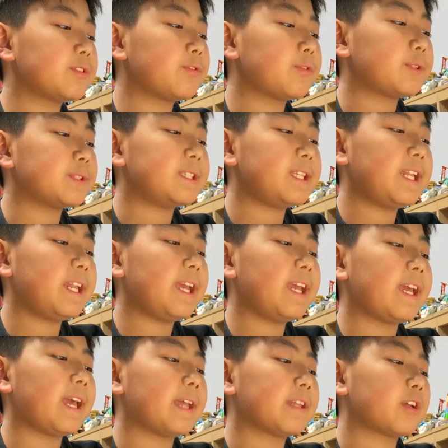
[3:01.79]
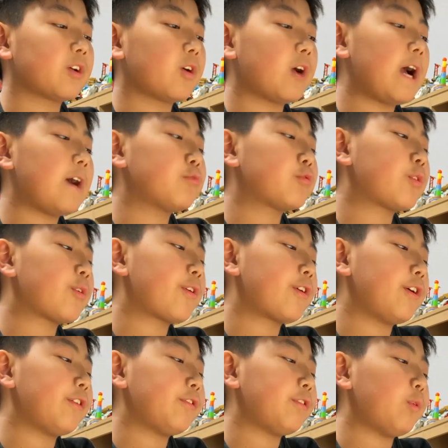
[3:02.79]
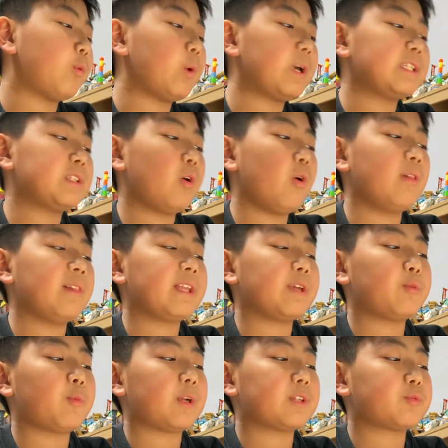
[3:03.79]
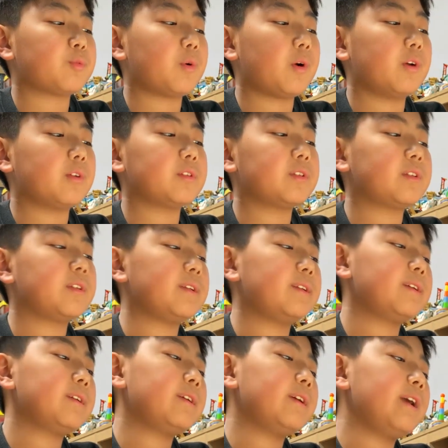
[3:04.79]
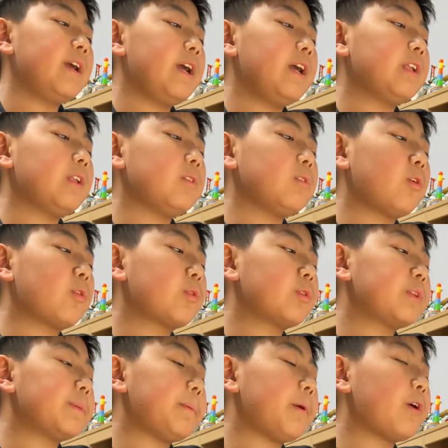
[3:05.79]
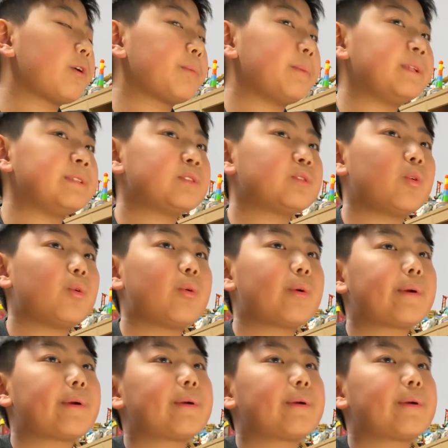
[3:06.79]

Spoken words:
for sitting at the counter of a whites-only restaurant in a local department store.